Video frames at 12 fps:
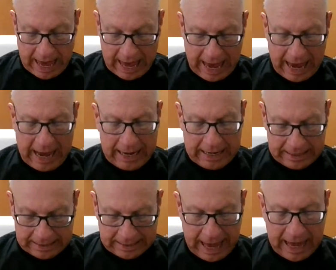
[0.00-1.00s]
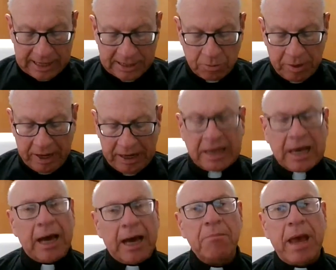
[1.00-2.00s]
And as we
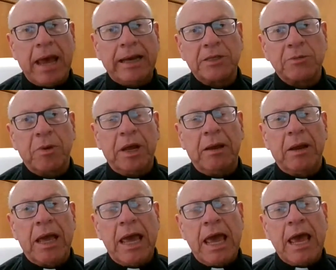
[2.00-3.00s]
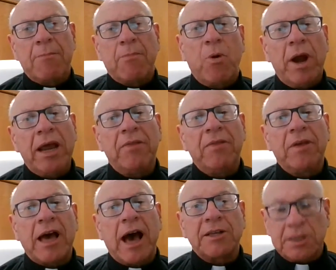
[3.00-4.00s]
come and as we pray the
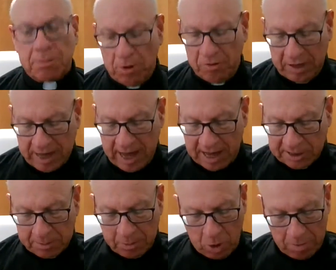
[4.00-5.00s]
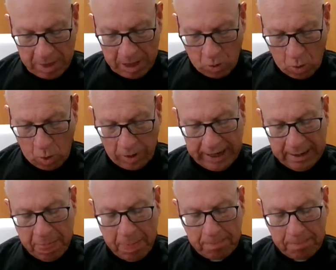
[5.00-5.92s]
gospel according